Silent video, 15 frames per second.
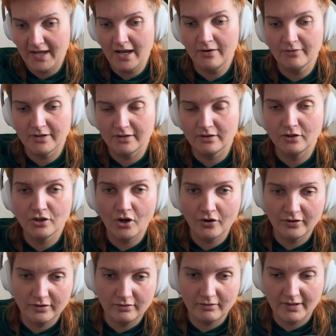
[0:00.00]
our
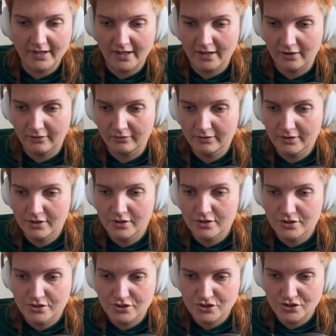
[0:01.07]
long URL
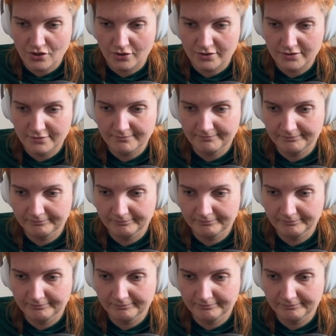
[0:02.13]
short.